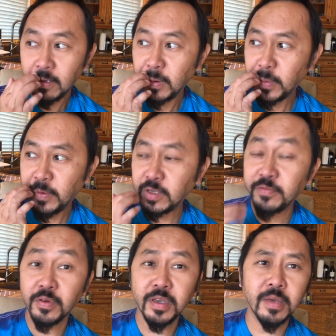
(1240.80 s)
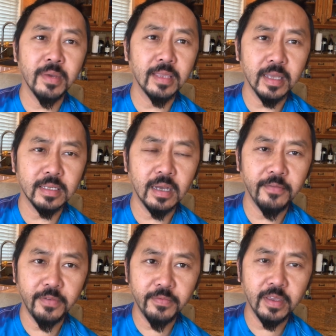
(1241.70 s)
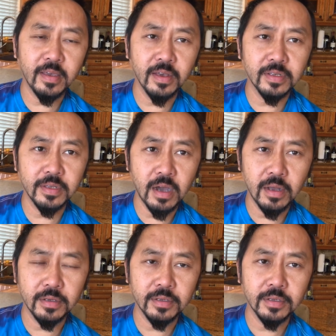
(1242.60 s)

Which for him at that time, $50,000,